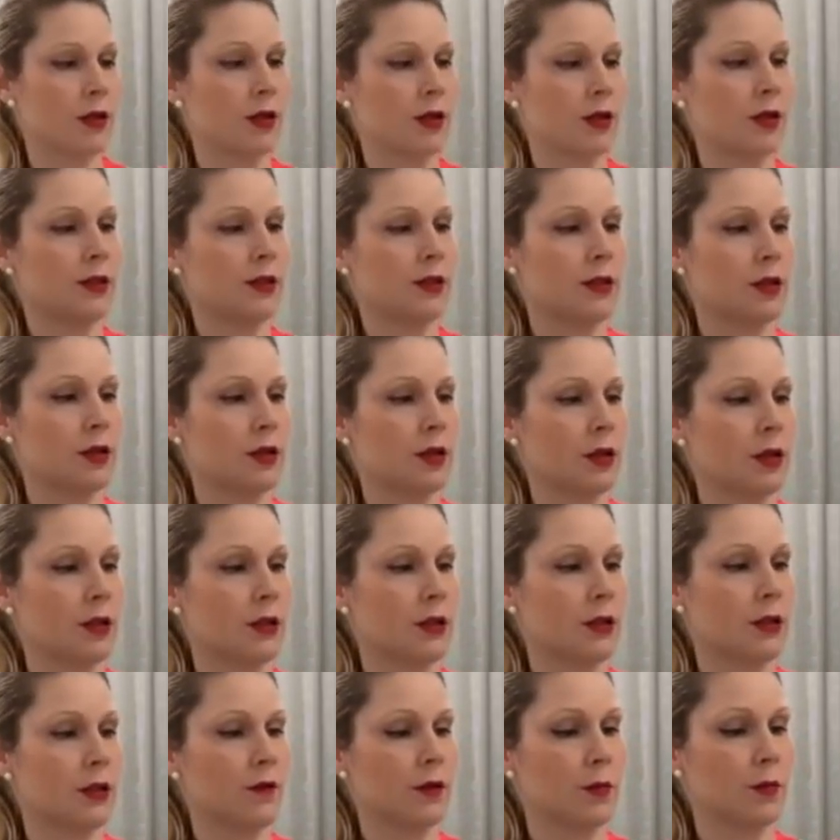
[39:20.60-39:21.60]
the
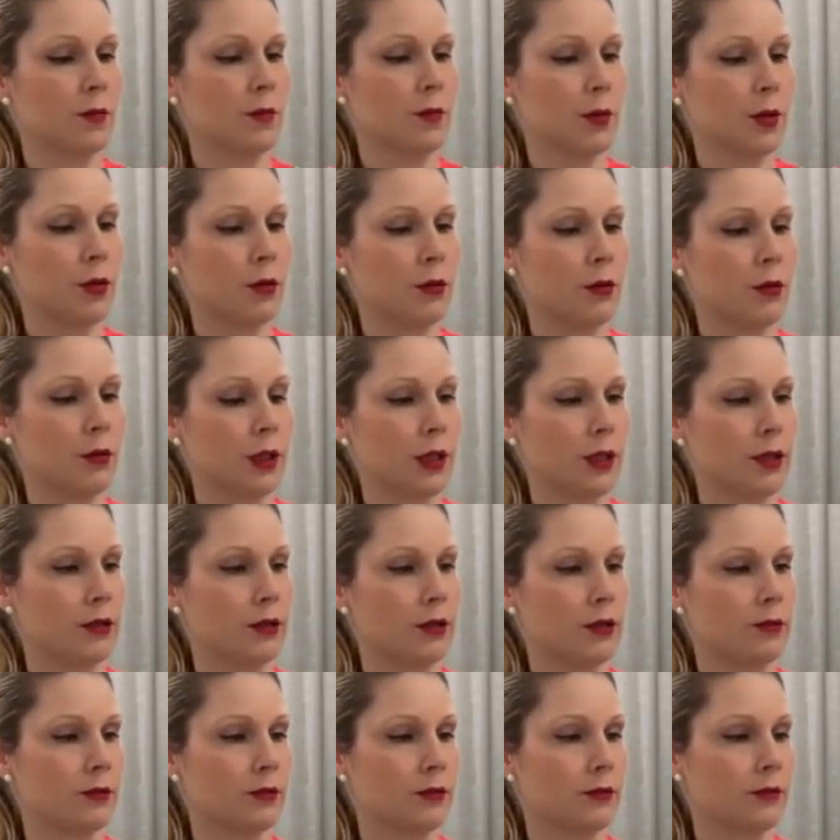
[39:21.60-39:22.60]
sides of the bowl
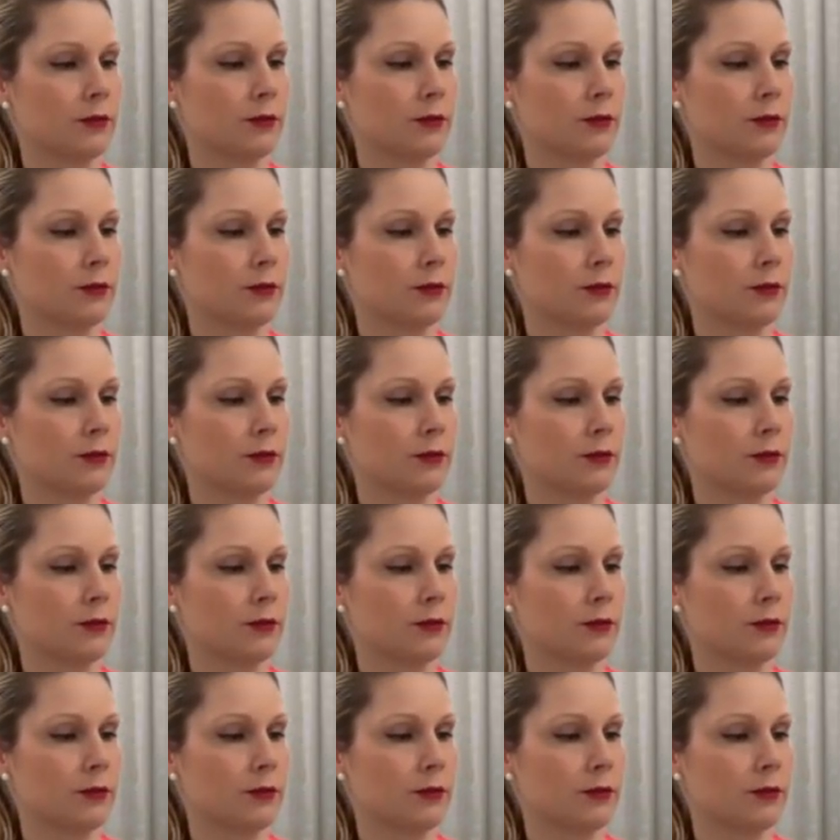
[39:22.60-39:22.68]
now.